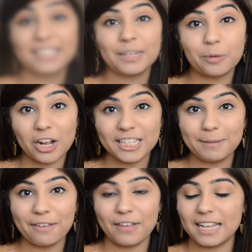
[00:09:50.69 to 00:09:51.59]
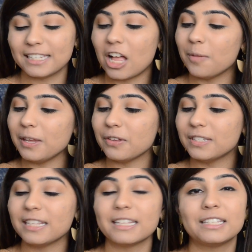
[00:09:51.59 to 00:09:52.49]
To bronze my face, I'll be
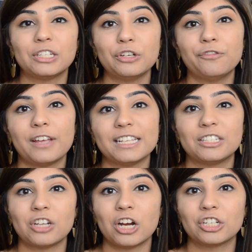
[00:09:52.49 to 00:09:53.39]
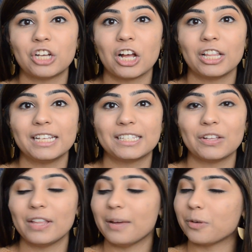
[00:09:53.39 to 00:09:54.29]
using this Too Faced Dark Chocolate
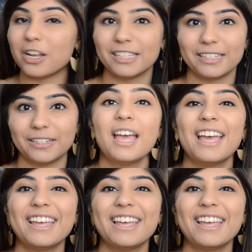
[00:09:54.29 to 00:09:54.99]
Soleil bronzer.